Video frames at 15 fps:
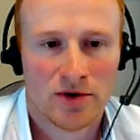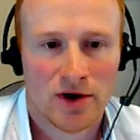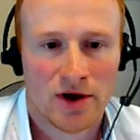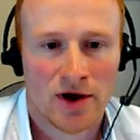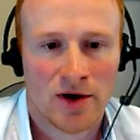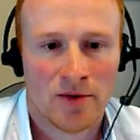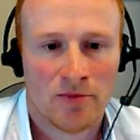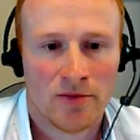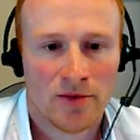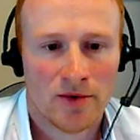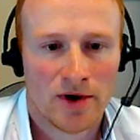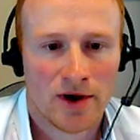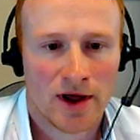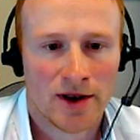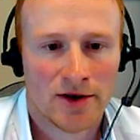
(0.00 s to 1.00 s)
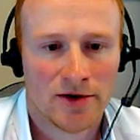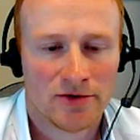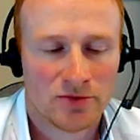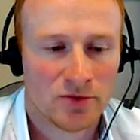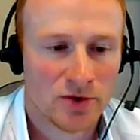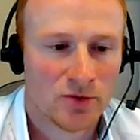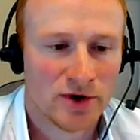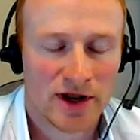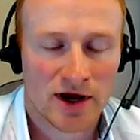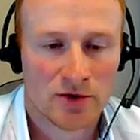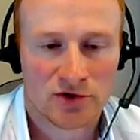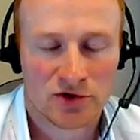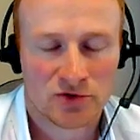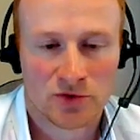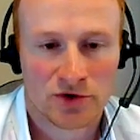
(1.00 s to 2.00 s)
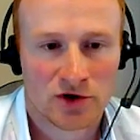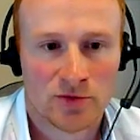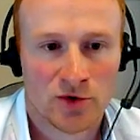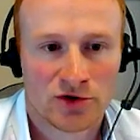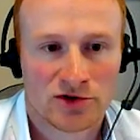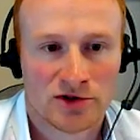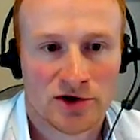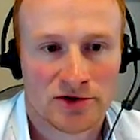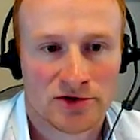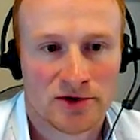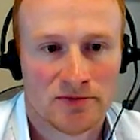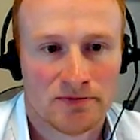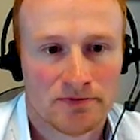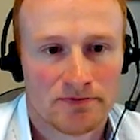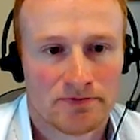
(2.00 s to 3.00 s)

and we just want to commercialize it.